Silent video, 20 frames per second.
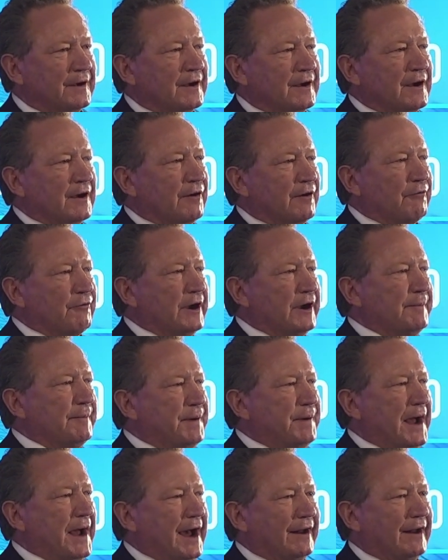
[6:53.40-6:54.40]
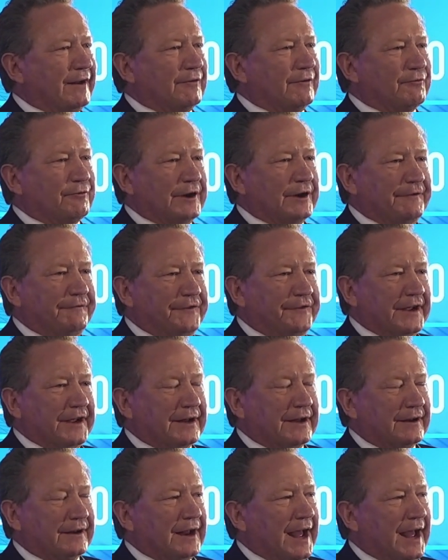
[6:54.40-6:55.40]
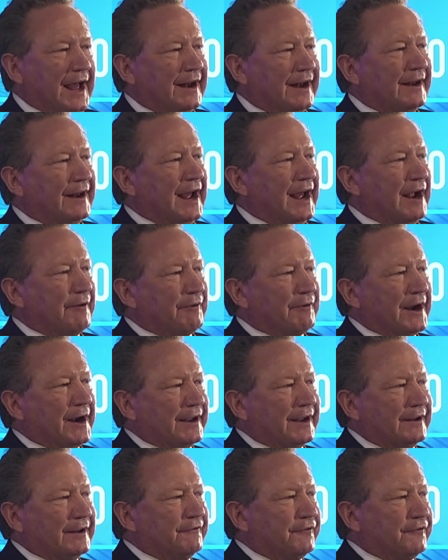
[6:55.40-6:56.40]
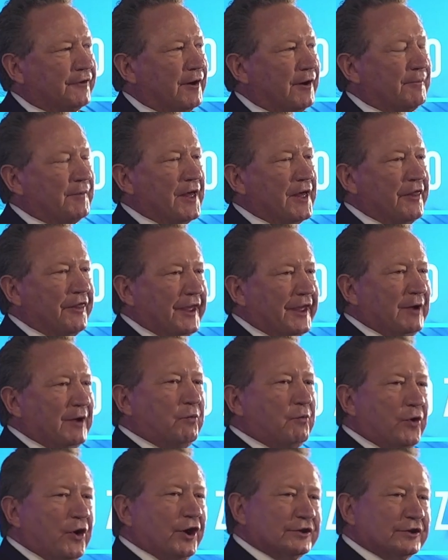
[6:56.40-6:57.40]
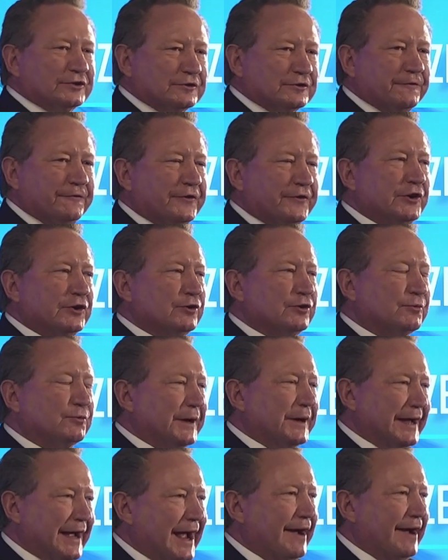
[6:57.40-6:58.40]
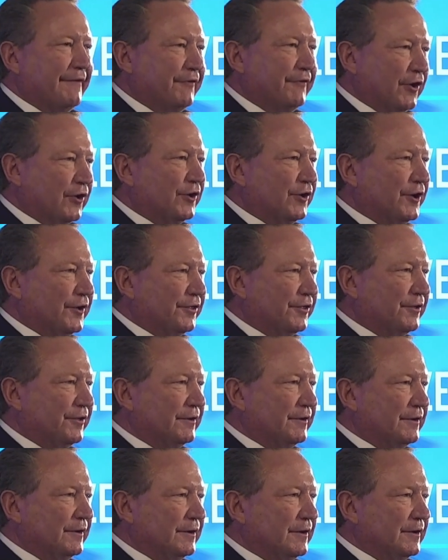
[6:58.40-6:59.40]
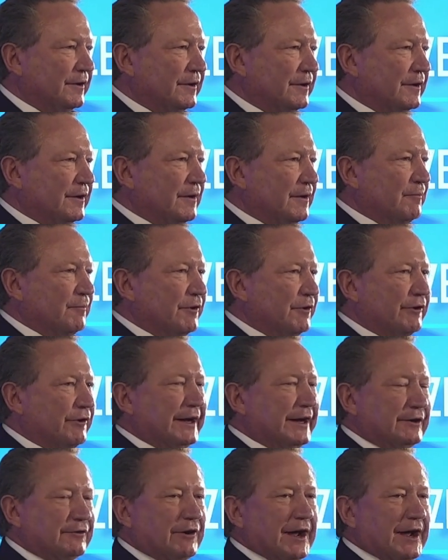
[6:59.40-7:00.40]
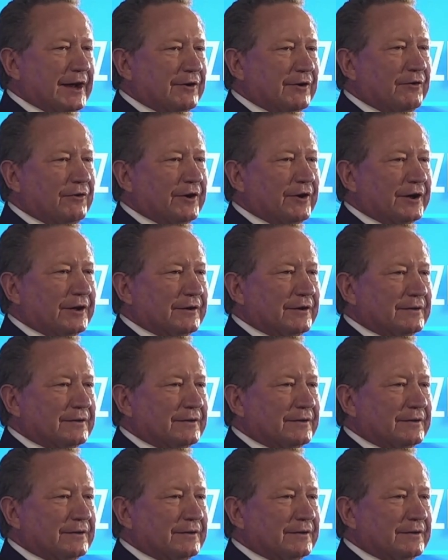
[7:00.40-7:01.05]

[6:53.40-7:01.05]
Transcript: repowered it, refigured it, and are now running it from the worst fuel we have on Earth, marine-grade oil.